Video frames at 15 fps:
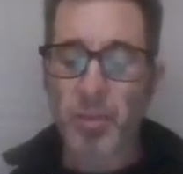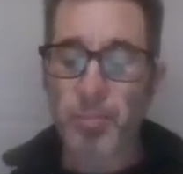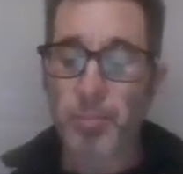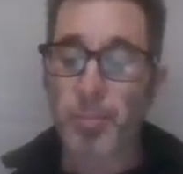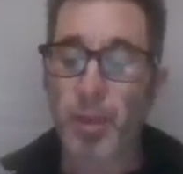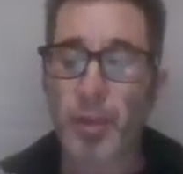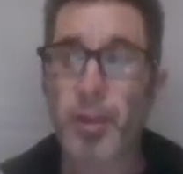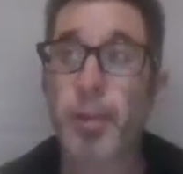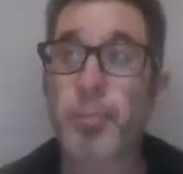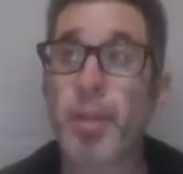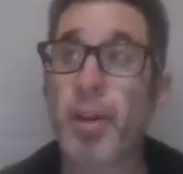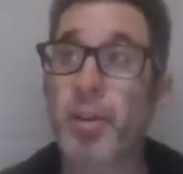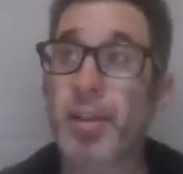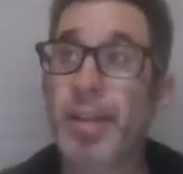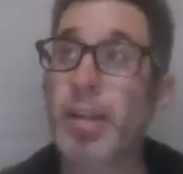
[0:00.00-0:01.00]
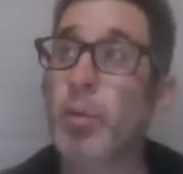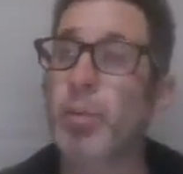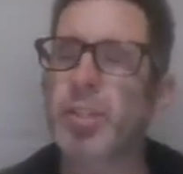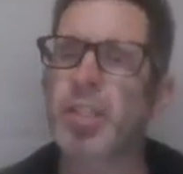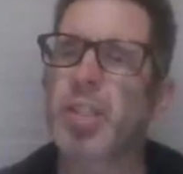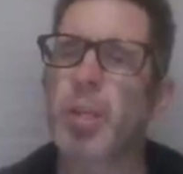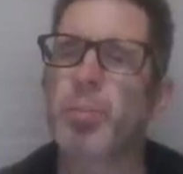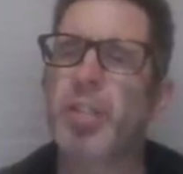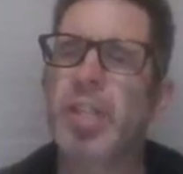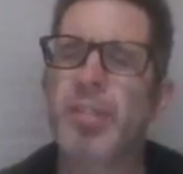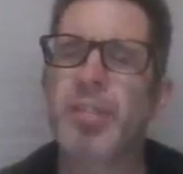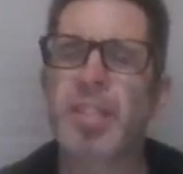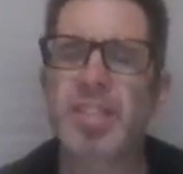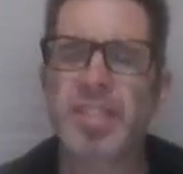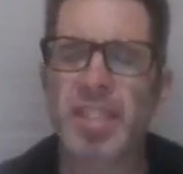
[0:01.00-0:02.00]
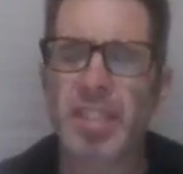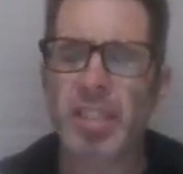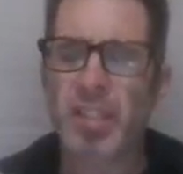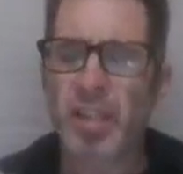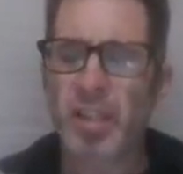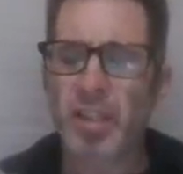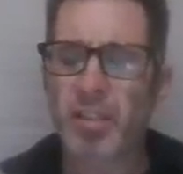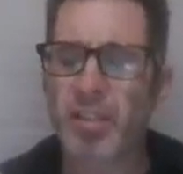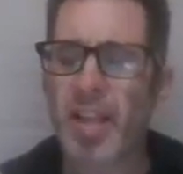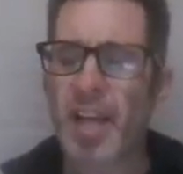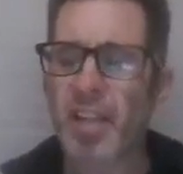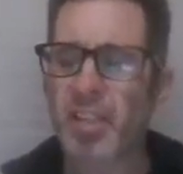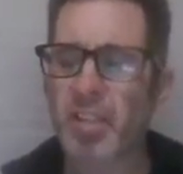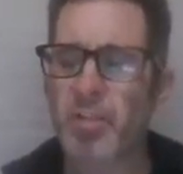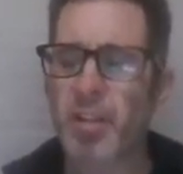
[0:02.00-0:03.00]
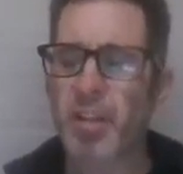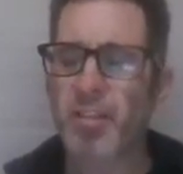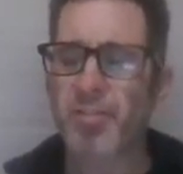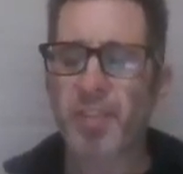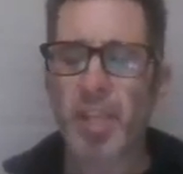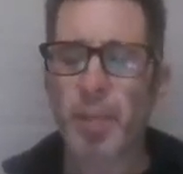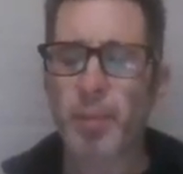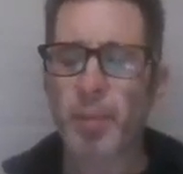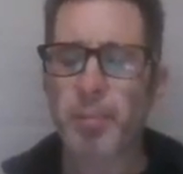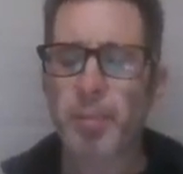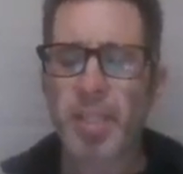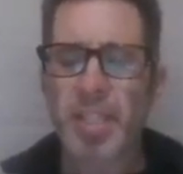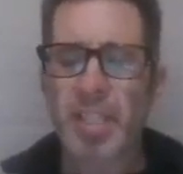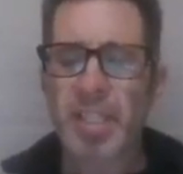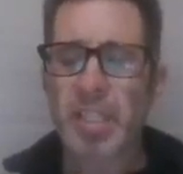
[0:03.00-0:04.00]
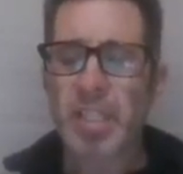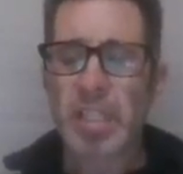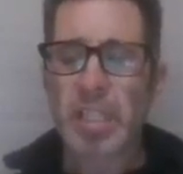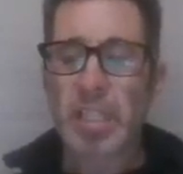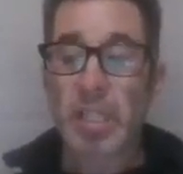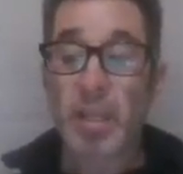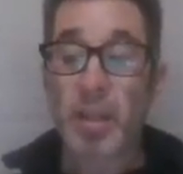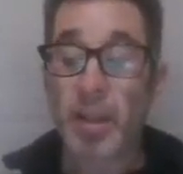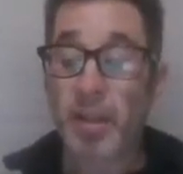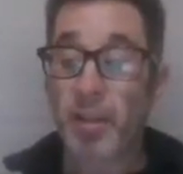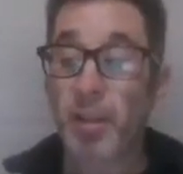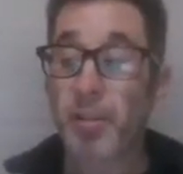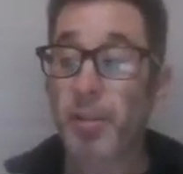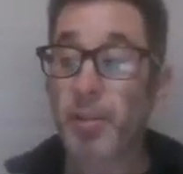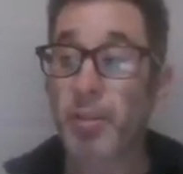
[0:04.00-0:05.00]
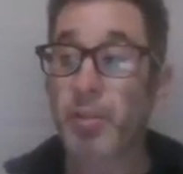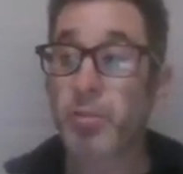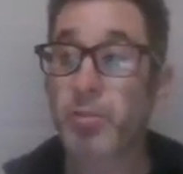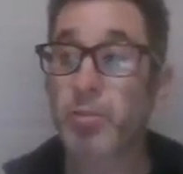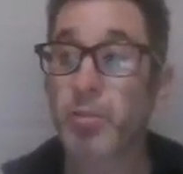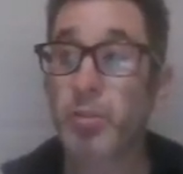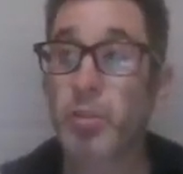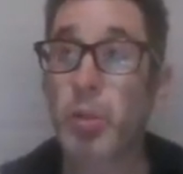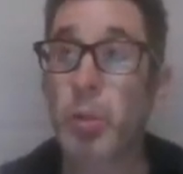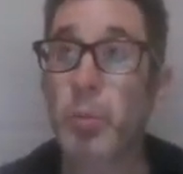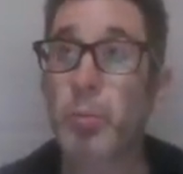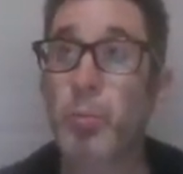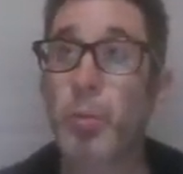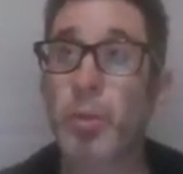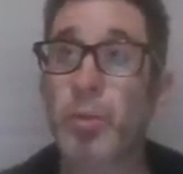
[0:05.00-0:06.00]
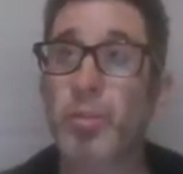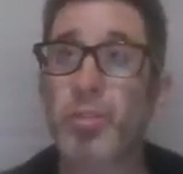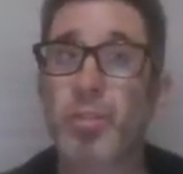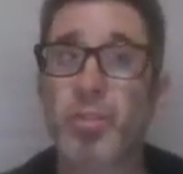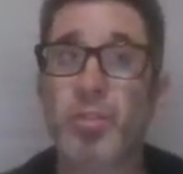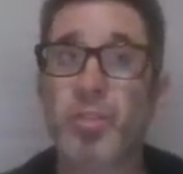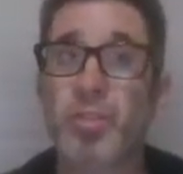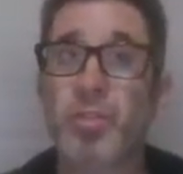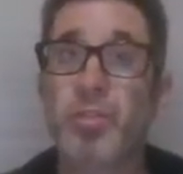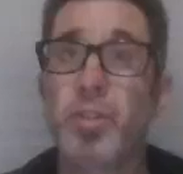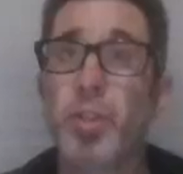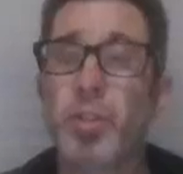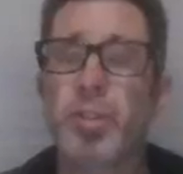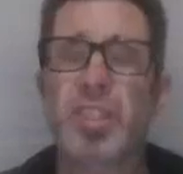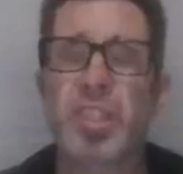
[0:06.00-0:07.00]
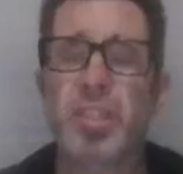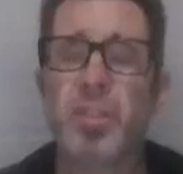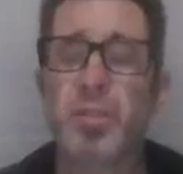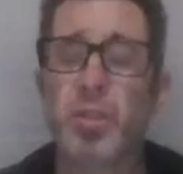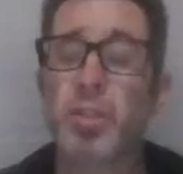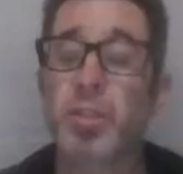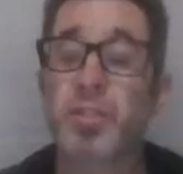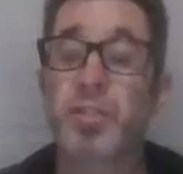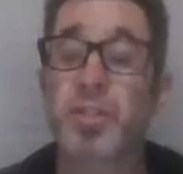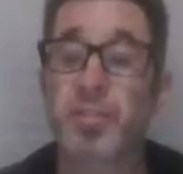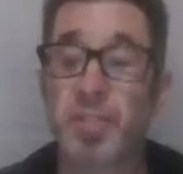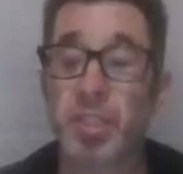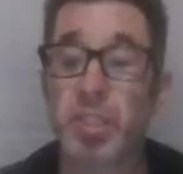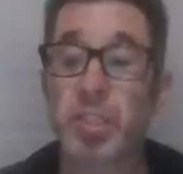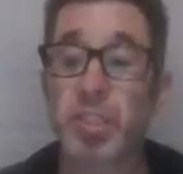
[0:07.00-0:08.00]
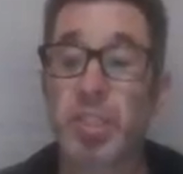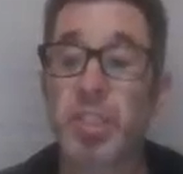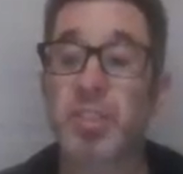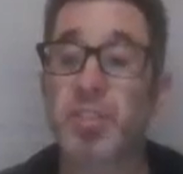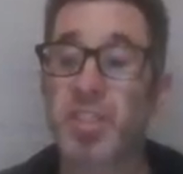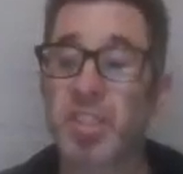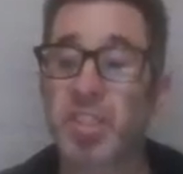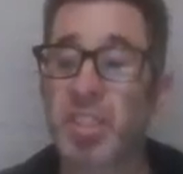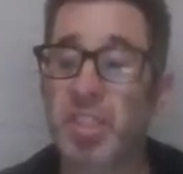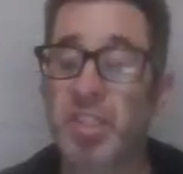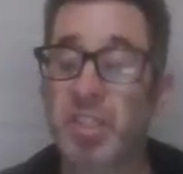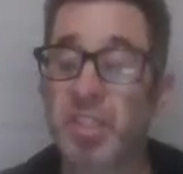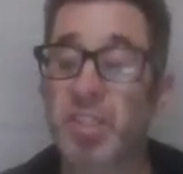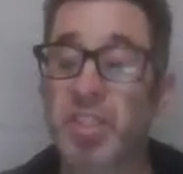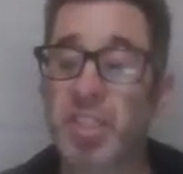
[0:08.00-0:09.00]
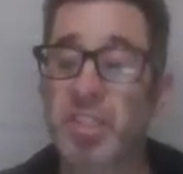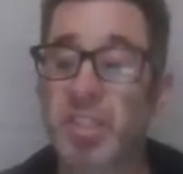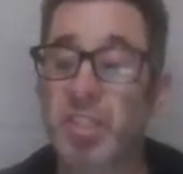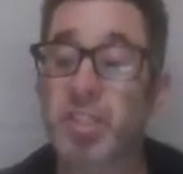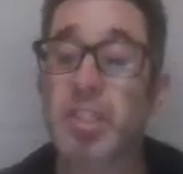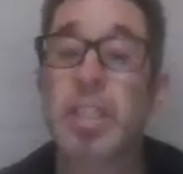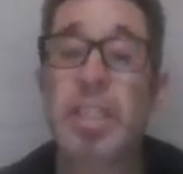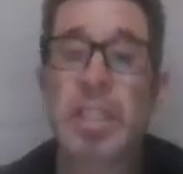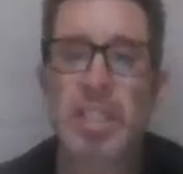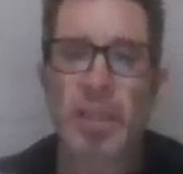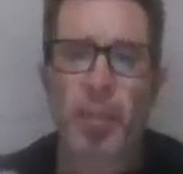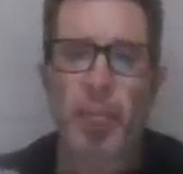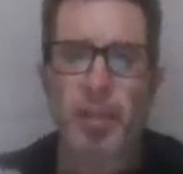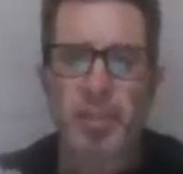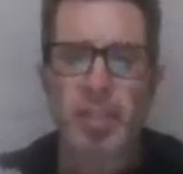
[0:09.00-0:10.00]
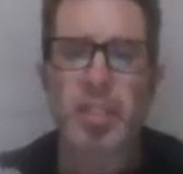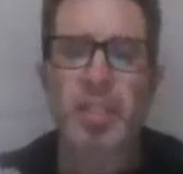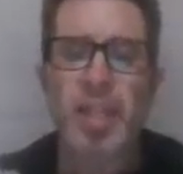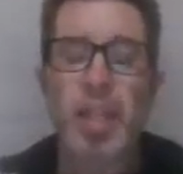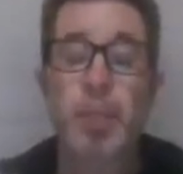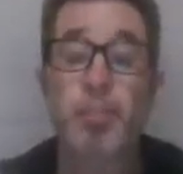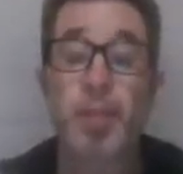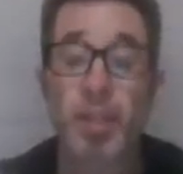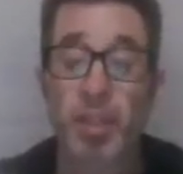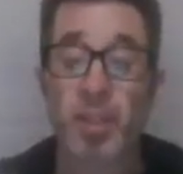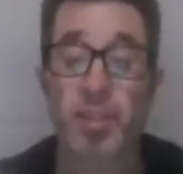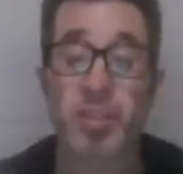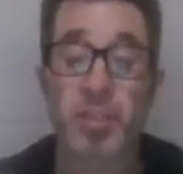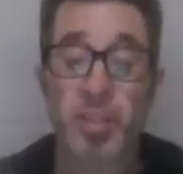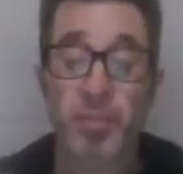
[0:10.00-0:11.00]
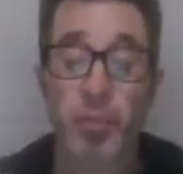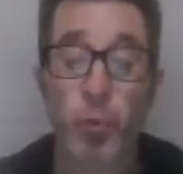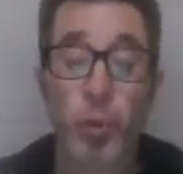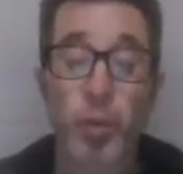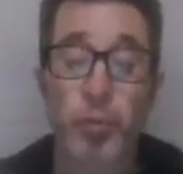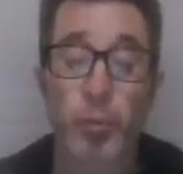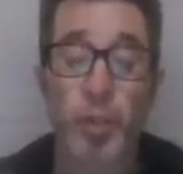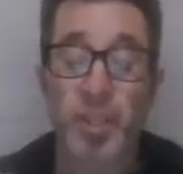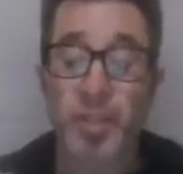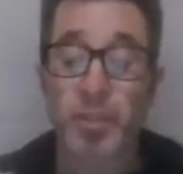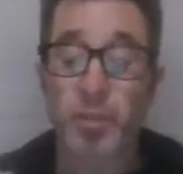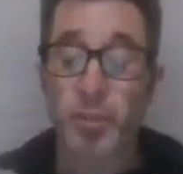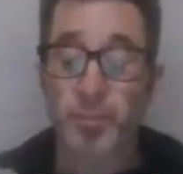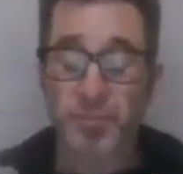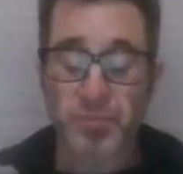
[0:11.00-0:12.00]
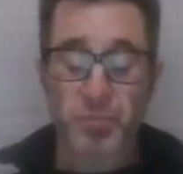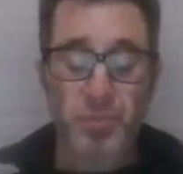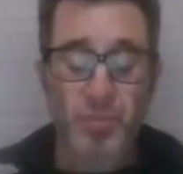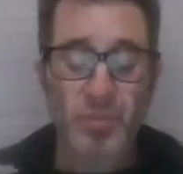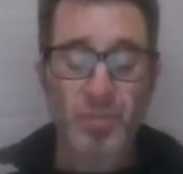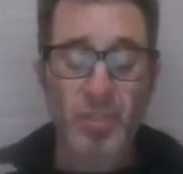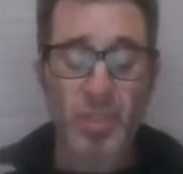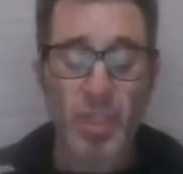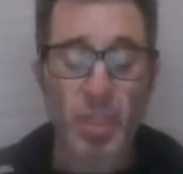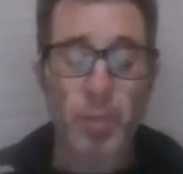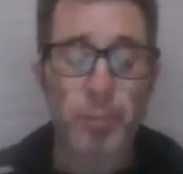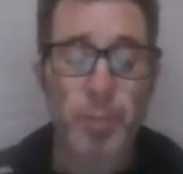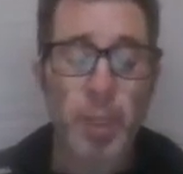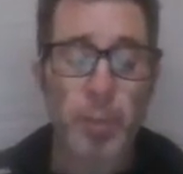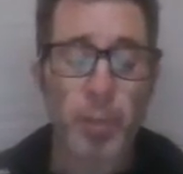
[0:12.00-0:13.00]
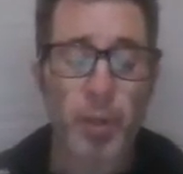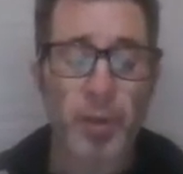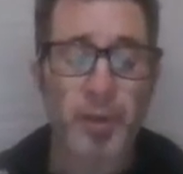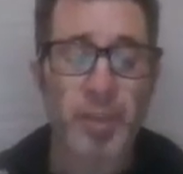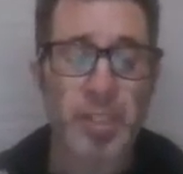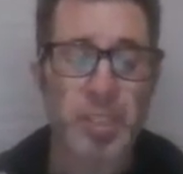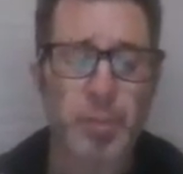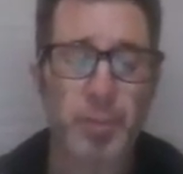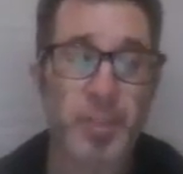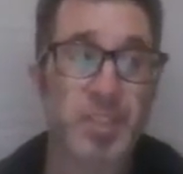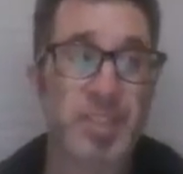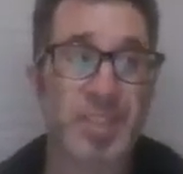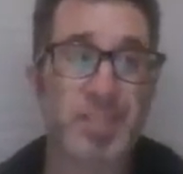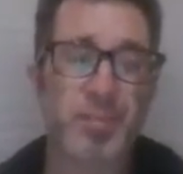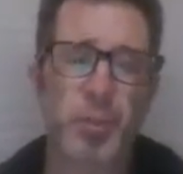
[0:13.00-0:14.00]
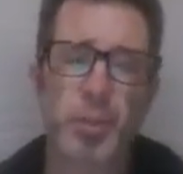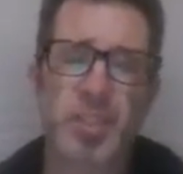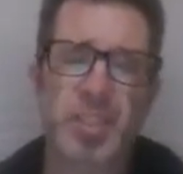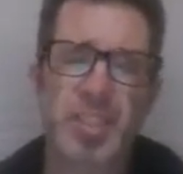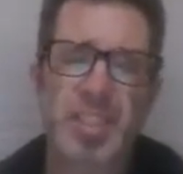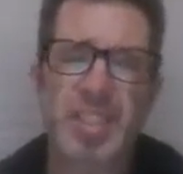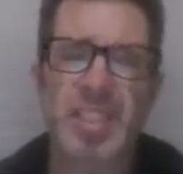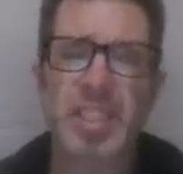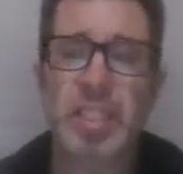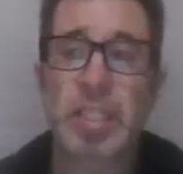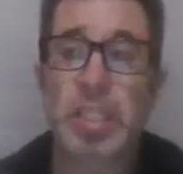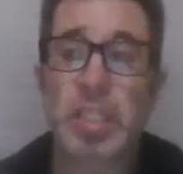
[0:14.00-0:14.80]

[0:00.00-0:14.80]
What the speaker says: beriberi, which is, I believe is a lack of vitamin B, and other more nutrient deficiency diseases. Today, because of the world we're in, people are experiencing, unfortunately,